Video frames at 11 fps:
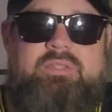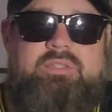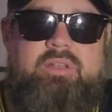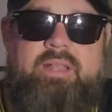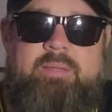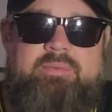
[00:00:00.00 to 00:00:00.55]
You can
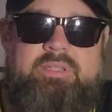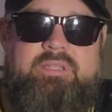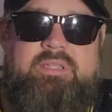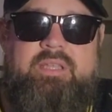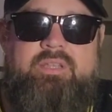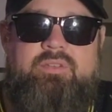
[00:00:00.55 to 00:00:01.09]
go out and get a
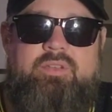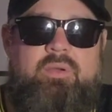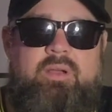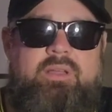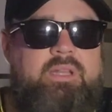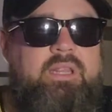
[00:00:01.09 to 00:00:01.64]
Line 6
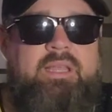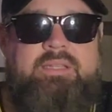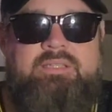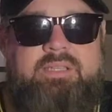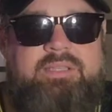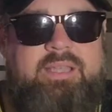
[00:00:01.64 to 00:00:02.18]
Catalyst,
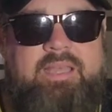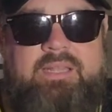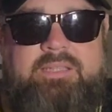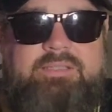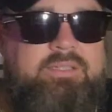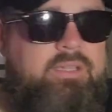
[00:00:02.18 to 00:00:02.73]
get a
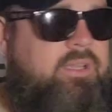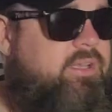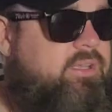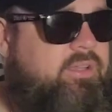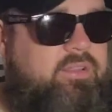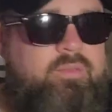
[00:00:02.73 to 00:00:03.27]
$300 or
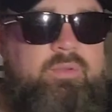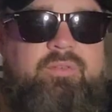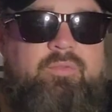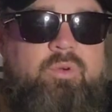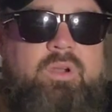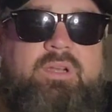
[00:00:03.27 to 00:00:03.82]
$400
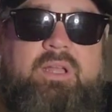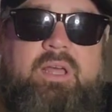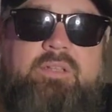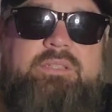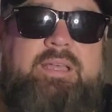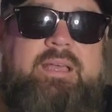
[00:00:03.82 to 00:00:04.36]
Jackson,
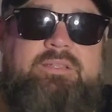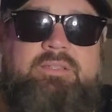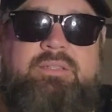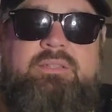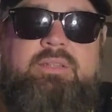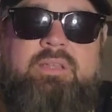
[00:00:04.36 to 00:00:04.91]
a
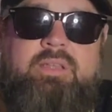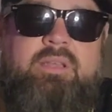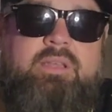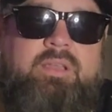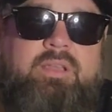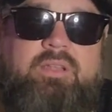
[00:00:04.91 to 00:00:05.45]
tuning pedal,
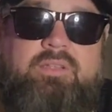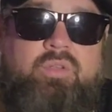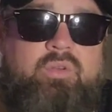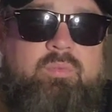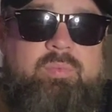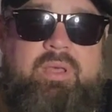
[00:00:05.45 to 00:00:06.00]
and a wah.
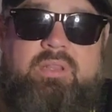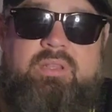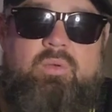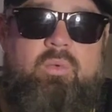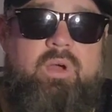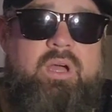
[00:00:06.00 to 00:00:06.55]

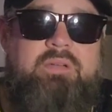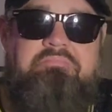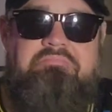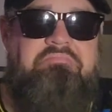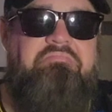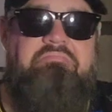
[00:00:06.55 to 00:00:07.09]
You're
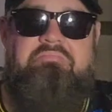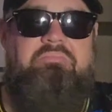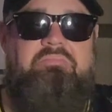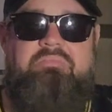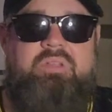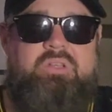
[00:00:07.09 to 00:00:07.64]
set for a
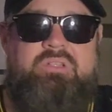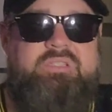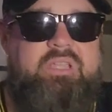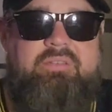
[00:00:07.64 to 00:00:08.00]
decade,